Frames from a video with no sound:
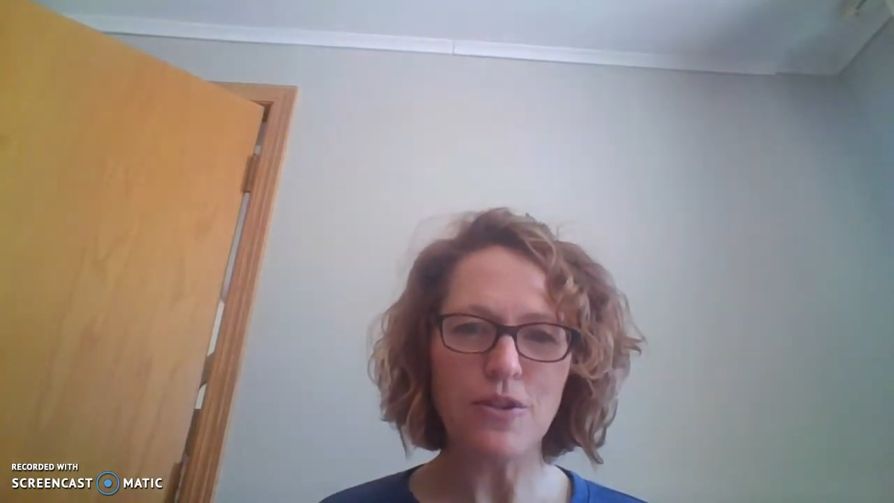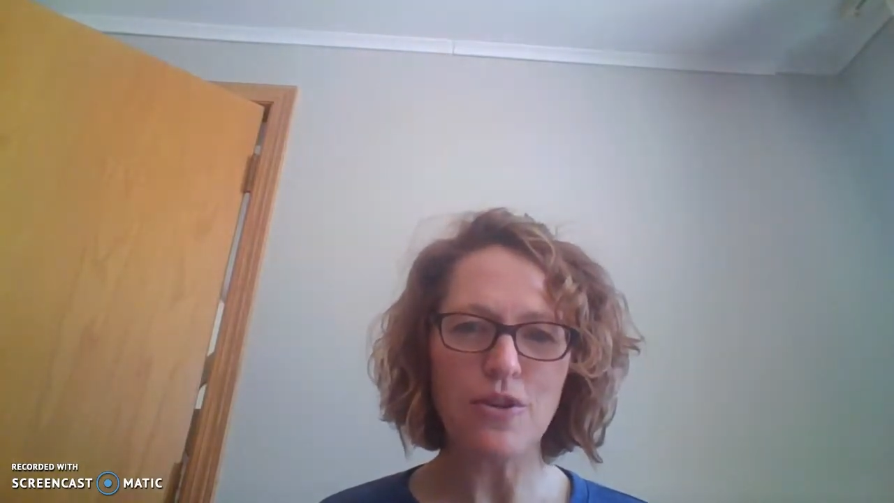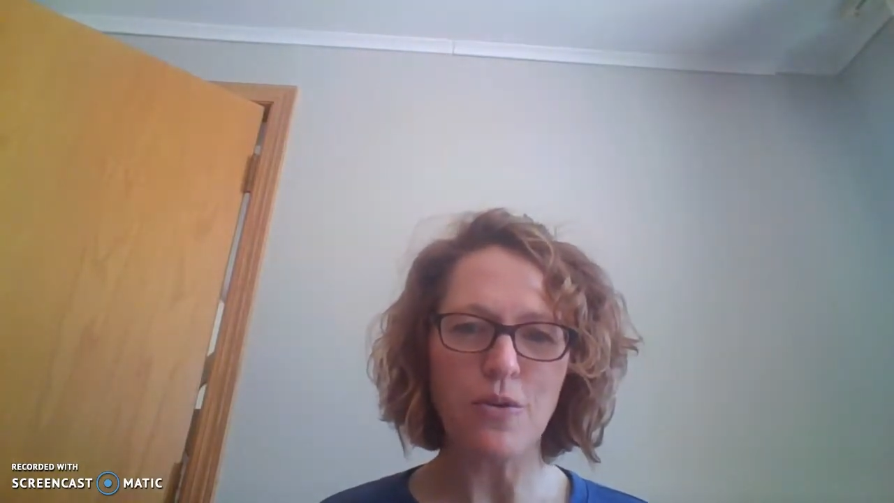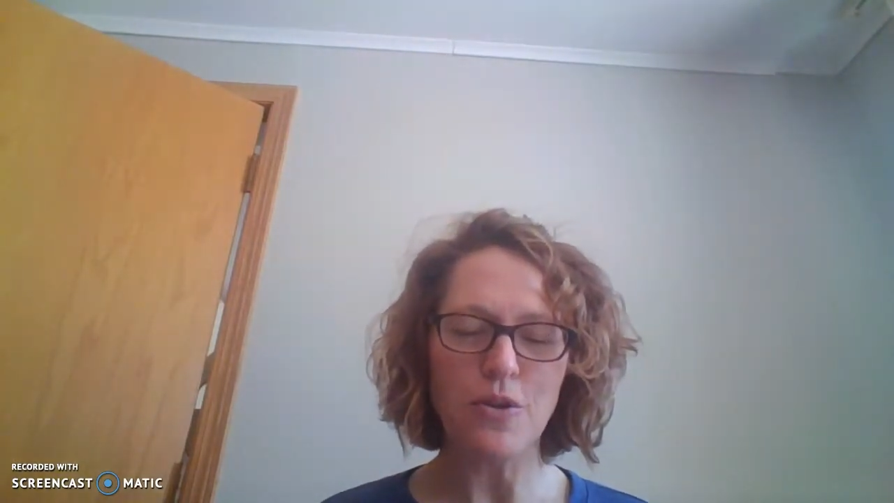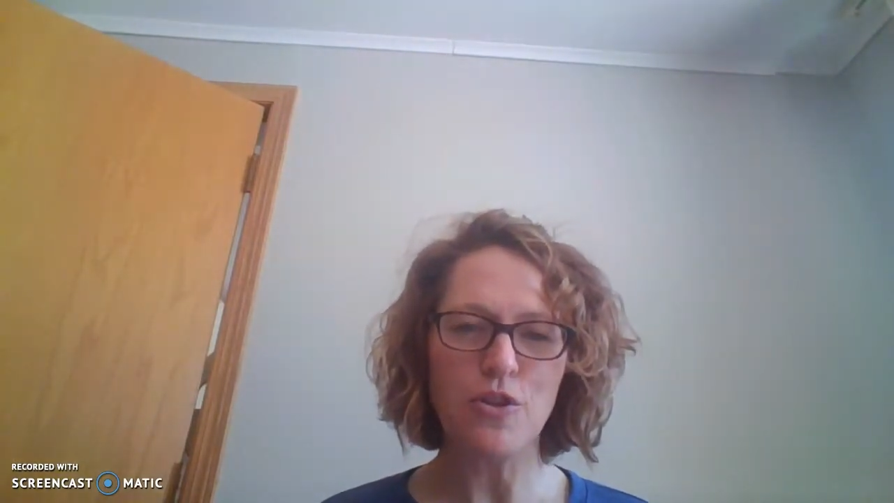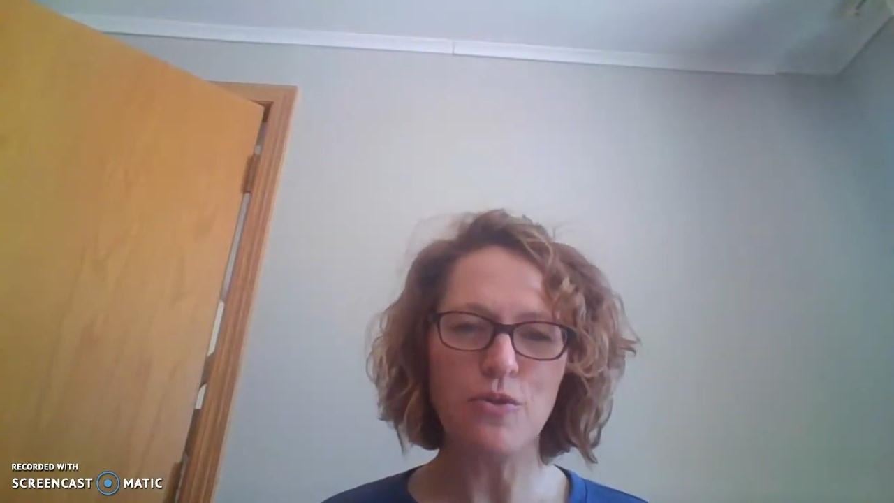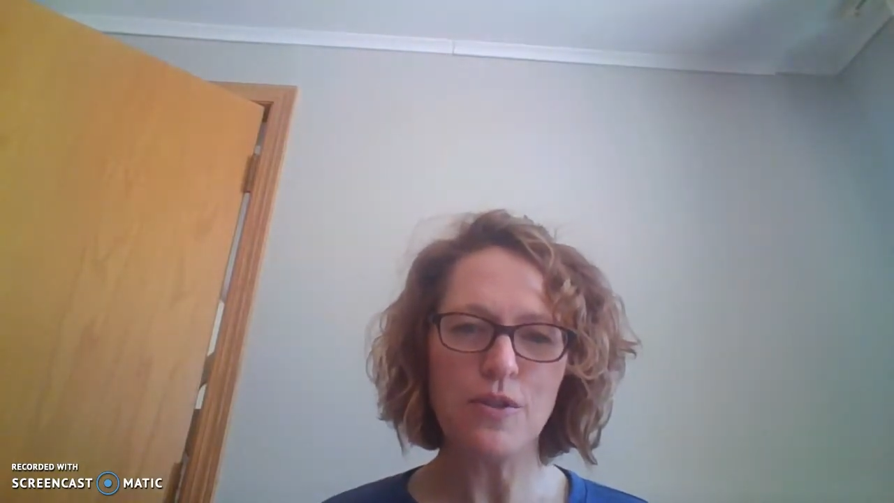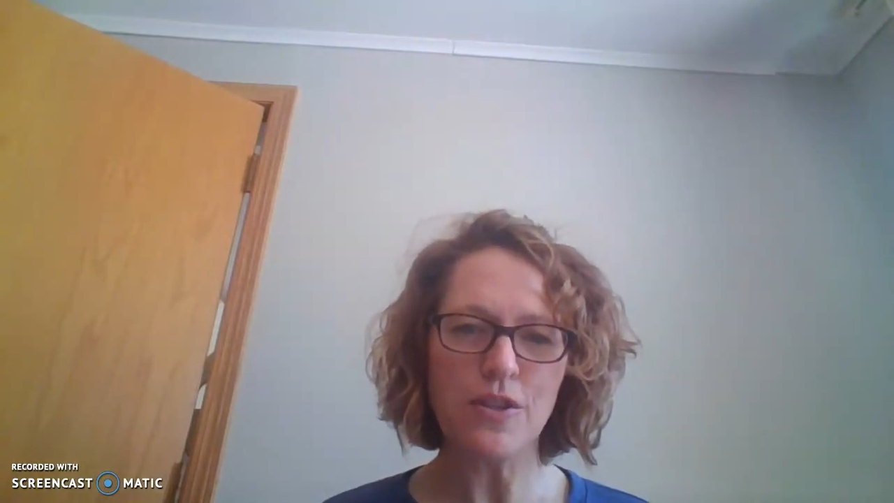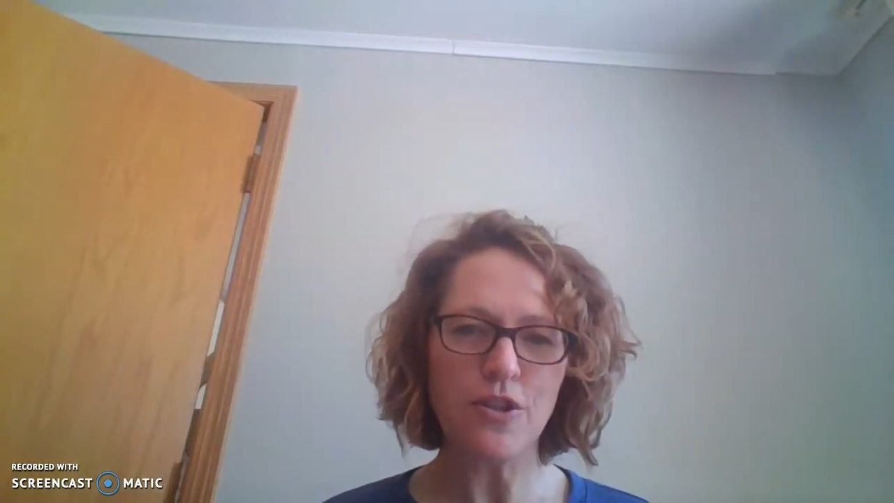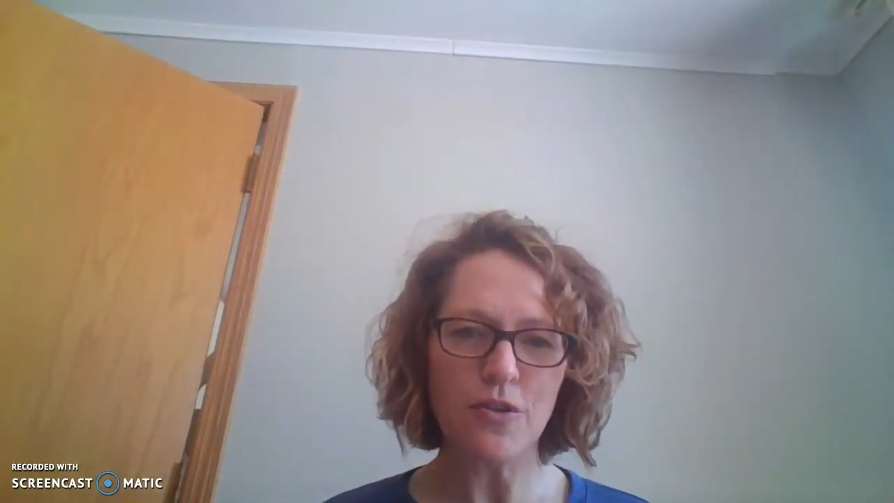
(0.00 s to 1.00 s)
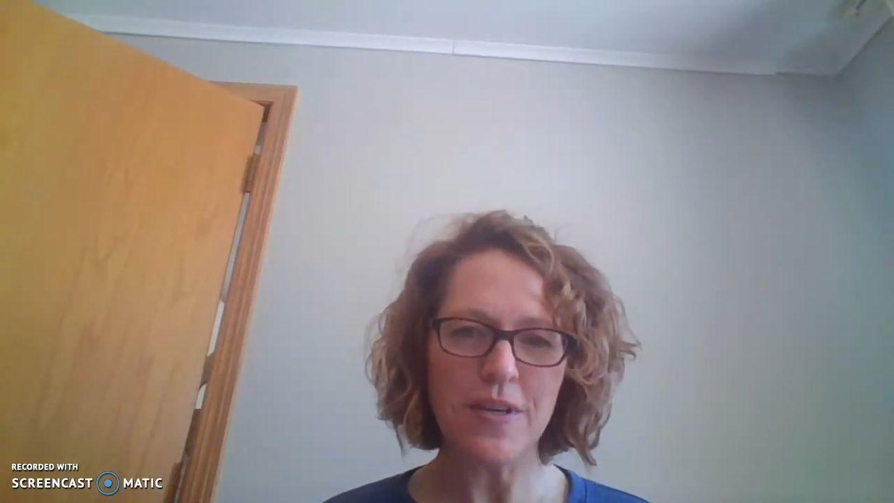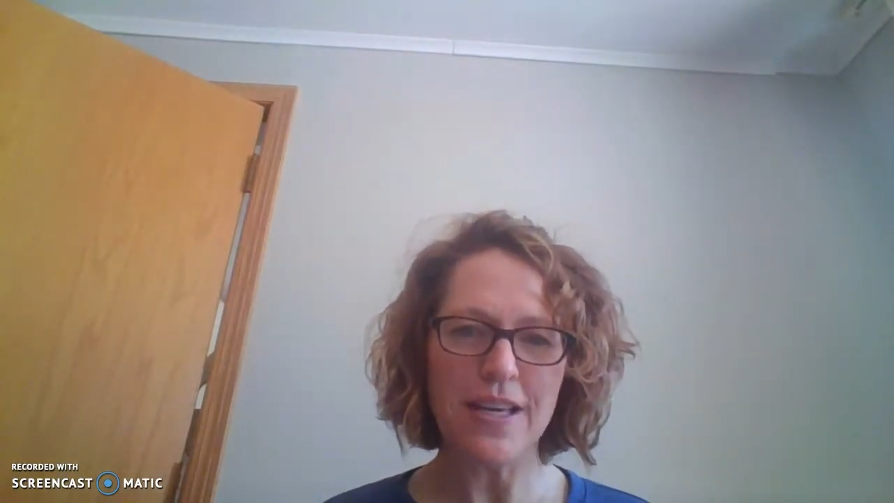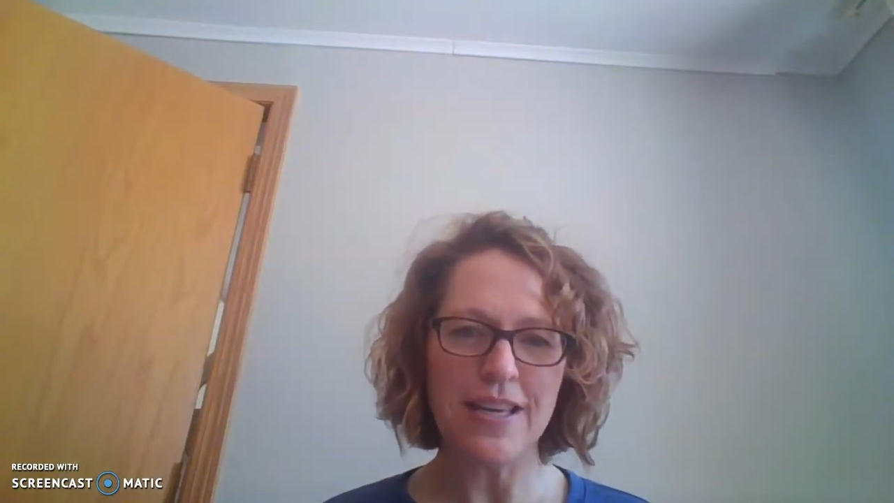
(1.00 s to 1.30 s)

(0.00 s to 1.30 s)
to choose a tree